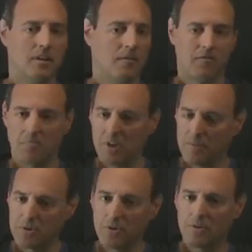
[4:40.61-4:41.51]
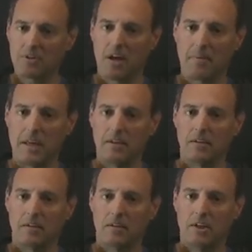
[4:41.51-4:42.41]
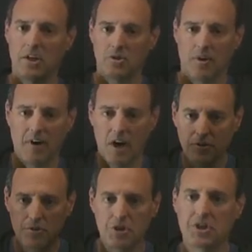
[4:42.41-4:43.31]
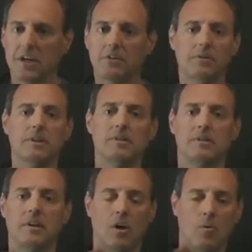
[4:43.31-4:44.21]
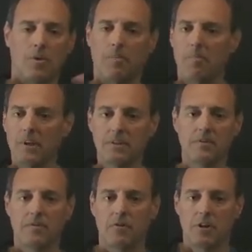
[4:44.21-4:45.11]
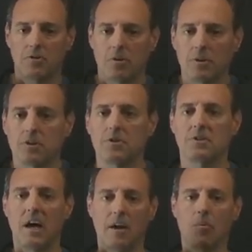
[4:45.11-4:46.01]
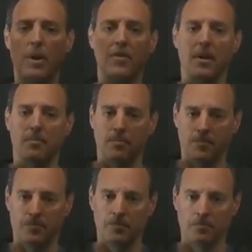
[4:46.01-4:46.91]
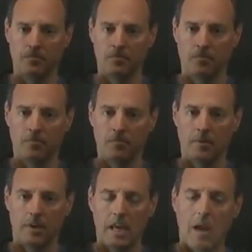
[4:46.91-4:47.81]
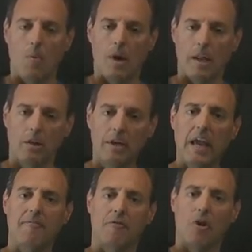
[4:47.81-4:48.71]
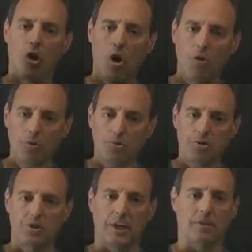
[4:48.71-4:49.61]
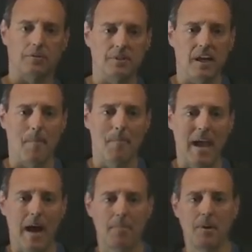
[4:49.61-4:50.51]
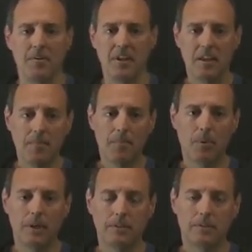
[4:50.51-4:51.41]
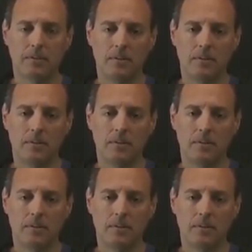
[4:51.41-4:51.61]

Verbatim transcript: from time 0 to time 8. So I have 100 trajectories with a bunch of different initial conditions. I run them. And what I look at for all those trajectories, I map the input